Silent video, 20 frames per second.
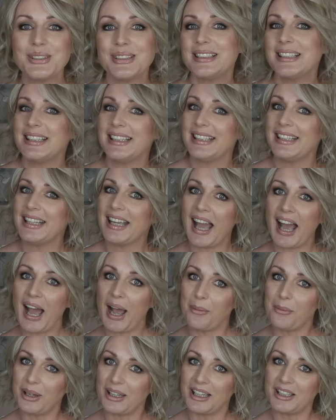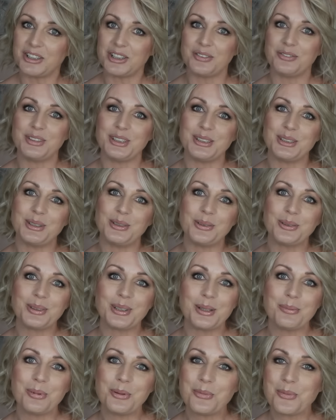to see how I achieve this look,
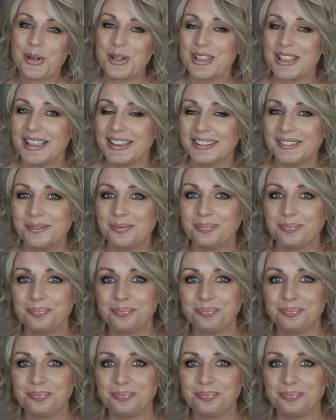keep on watching.